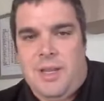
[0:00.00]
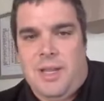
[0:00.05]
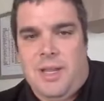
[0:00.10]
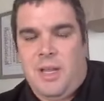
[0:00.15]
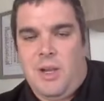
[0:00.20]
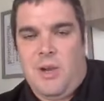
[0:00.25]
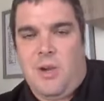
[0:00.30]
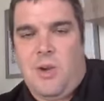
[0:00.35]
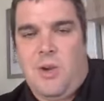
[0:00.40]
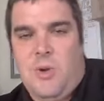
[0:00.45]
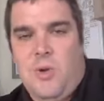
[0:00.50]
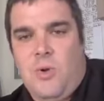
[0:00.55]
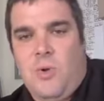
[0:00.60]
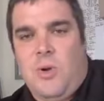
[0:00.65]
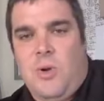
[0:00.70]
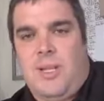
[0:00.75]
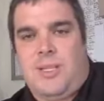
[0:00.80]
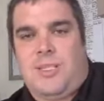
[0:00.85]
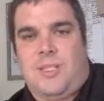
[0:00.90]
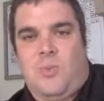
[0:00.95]

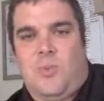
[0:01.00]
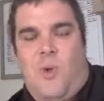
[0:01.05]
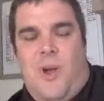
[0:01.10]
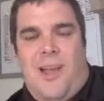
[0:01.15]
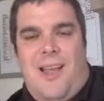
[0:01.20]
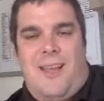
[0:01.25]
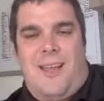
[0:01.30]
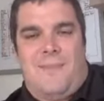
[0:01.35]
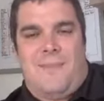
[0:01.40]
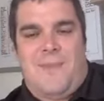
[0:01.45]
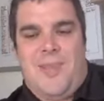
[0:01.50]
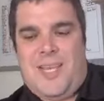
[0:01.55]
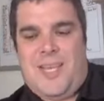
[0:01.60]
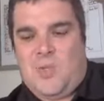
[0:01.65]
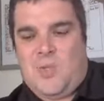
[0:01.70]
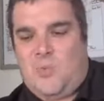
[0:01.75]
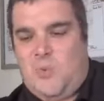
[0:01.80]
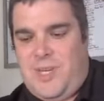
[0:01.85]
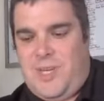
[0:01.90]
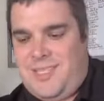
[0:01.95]
Hello, it's Why
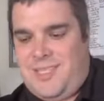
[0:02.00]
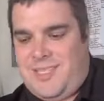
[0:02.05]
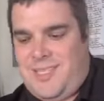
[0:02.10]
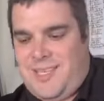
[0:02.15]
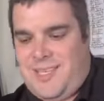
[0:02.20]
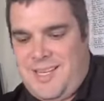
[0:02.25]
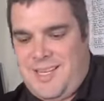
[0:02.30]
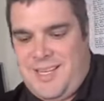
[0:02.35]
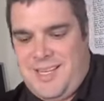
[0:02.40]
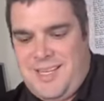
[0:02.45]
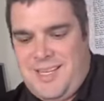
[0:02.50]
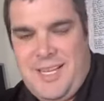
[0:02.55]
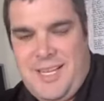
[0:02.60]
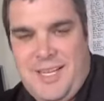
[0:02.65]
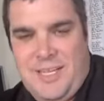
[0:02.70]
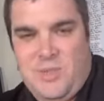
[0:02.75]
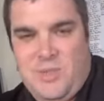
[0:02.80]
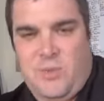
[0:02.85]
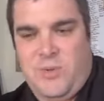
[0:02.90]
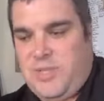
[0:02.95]
Invest Wednesday.
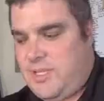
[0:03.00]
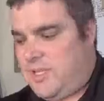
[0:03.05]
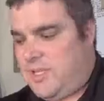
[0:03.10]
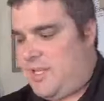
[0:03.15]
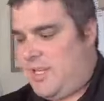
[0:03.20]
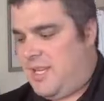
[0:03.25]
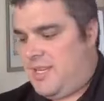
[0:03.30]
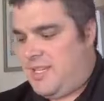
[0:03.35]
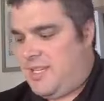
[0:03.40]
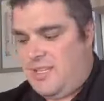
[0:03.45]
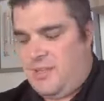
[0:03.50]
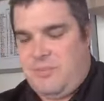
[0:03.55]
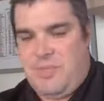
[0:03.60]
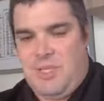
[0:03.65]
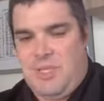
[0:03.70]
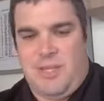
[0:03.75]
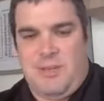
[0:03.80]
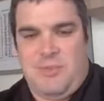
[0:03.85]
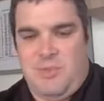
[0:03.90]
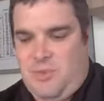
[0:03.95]
Yeah, it's Wednesday.
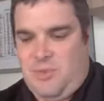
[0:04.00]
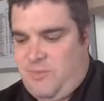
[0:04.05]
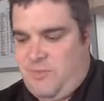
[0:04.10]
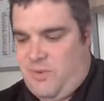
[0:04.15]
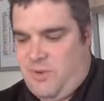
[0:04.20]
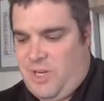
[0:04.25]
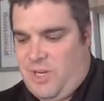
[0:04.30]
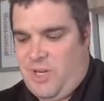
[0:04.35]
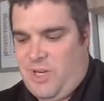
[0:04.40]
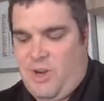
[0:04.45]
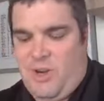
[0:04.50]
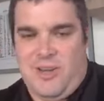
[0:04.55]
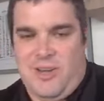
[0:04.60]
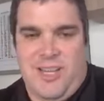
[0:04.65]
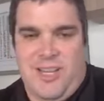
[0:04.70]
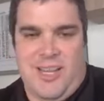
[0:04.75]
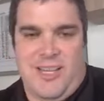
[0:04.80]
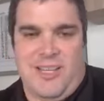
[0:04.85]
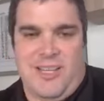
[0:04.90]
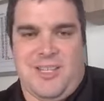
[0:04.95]
Sometimes we forget our
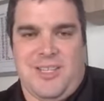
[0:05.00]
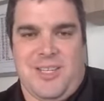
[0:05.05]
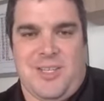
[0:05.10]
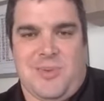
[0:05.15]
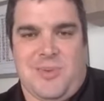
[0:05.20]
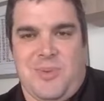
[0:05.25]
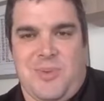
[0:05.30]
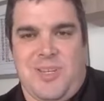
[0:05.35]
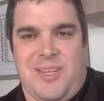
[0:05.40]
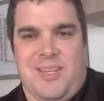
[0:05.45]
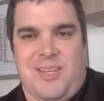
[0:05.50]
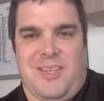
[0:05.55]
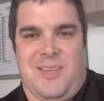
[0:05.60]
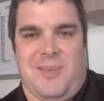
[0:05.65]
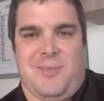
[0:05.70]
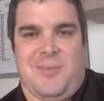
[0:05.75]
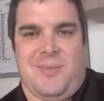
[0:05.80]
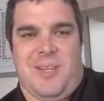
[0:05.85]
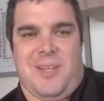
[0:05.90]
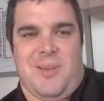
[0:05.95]
days as we
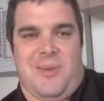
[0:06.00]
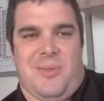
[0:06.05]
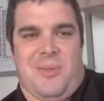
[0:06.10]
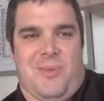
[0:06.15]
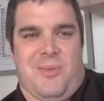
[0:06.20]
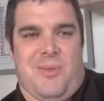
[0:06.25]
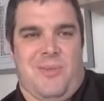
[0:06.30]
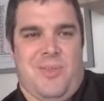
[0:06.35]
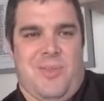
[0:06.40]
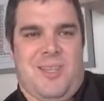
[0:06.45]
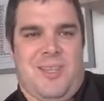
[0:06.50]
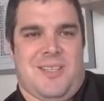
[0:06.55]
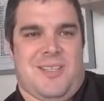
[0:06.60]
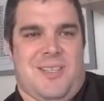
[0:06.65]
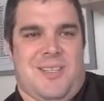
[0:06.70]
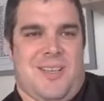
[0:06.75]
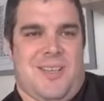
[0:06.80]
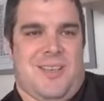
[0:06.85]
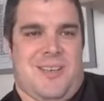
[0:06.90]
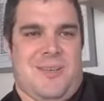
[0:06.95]
go through
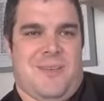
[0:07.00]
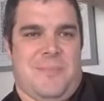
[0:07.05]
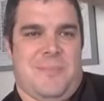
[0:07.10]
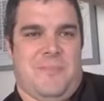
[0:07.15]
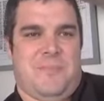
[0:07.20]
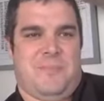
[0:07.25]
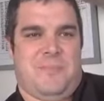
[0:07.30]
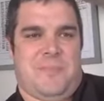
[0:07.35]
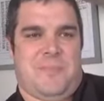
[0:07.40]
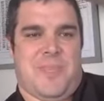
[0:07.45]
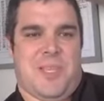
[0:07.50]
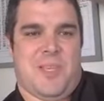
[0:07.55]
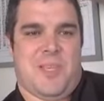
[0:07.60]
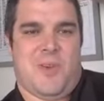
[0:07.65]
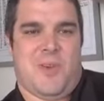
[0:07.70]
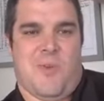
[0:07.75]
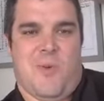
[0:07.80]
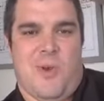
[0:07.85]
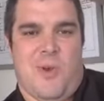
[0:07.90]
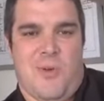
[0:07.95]
this
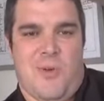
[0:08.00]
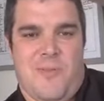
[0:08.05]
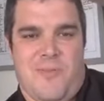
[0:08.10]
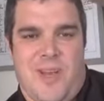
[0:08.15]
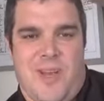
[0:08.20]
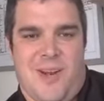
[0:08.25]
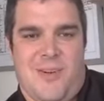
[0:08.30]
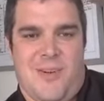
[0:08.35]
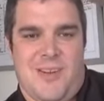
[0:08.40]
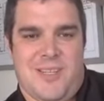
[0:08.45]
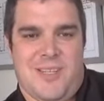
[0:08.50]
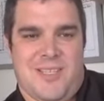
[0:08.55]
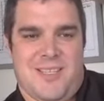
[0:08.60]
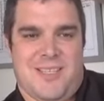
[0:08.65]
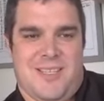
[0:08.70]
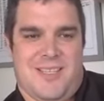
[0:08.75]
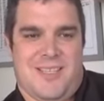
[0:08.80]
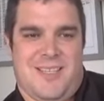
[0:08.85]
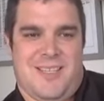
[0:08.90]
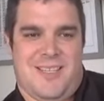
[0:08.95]

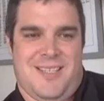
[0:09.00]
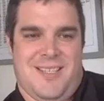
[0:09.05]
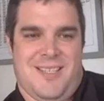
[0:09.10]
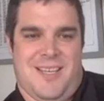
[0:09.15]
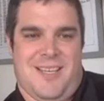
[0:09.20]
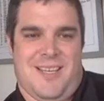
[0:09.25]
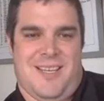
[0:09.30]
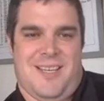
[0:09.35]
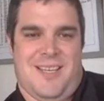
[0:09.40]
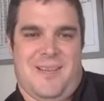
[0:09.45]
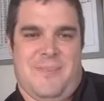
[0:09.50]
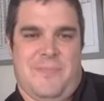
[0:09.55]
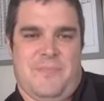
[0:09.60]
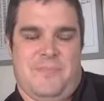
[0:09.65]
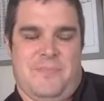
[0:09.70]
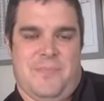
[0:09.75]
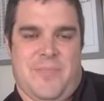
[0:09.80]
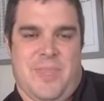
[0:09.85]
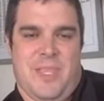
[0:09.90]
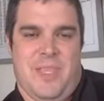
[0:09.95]
coronavirus
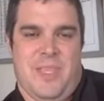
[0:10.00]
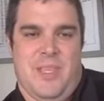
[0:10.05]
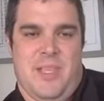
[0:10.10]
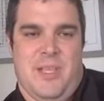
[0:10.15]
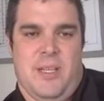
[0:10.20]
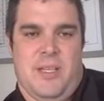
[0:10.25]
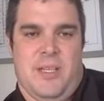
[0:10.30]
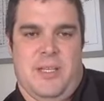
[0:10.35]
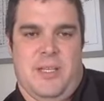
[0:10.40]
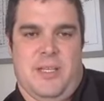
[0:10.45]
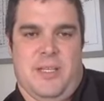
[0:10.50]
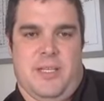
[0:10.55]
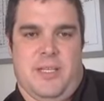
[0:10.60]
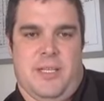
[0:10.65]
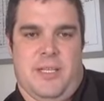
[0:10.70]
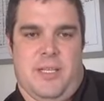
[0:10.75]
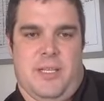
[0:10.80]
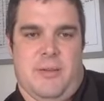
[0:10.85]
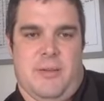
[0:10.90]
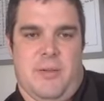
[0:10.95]
time.
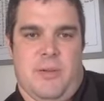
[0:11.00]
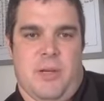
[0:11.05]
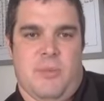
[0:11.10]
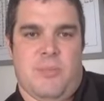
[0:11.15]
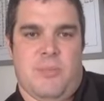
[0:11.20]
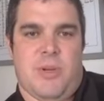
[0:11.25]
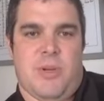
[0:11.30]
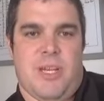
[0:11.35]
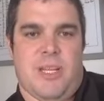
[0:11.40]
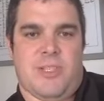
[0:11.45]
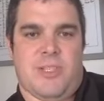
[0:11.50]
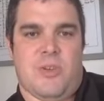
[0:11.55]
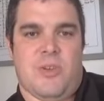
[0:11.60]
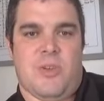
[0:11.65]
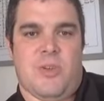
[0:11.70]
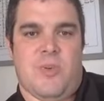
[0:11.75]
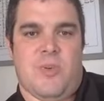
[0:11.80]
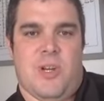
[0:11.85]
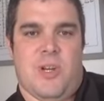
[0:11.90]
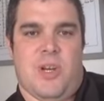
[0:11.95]
Hope you guys are
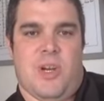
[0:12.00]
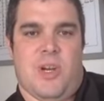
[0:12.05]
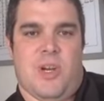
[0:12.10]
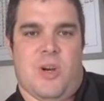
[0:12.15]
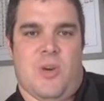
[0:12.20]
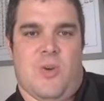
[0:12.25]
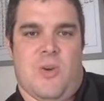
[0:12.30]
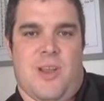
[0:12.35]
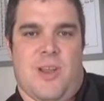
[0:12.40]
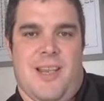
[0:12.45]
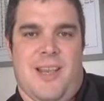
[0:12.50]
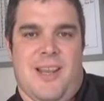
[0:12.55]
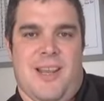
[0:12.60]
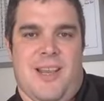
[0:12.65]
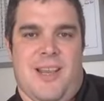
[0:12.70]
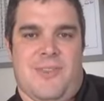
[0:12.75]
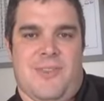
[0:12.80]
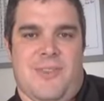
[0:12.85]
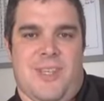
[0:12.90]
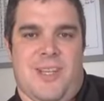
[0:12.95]
doing all right
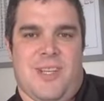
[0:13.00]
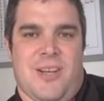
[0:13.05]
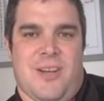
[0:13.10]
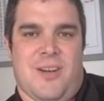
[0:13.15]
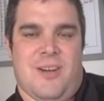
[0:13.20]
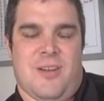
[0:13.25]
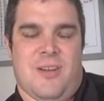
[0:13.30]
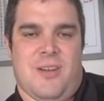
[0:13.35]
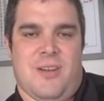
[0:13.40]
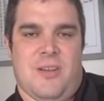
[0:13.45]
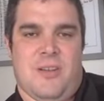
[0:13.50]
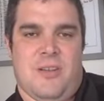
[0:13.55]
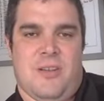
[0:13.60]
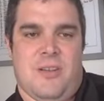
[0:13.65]
out there.